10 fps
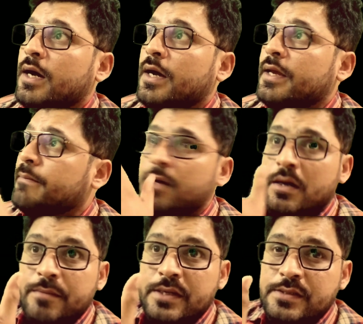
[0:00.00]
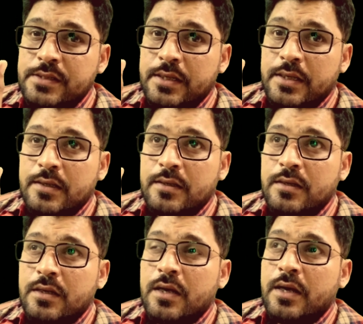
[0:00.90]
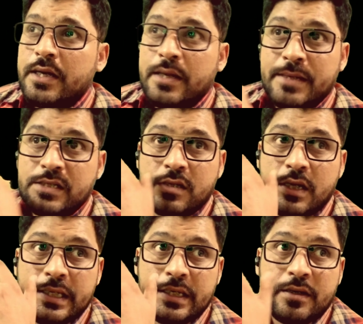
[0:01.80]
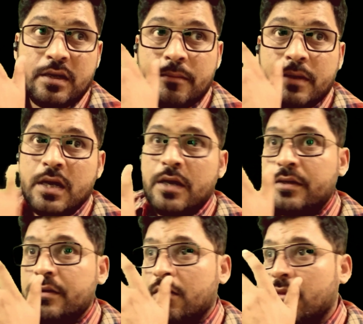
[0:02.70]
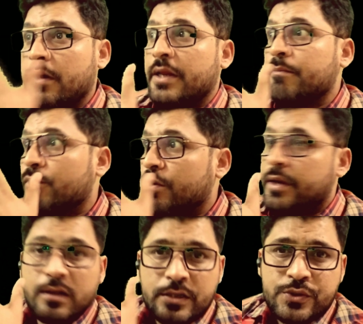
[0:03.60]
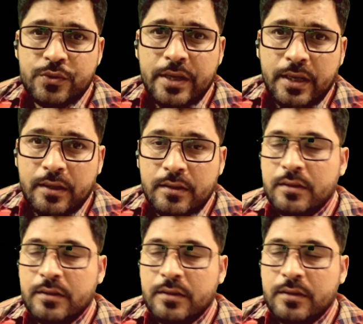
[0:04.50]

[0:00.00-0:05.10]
I am amazing and I'm excited about learning more English today.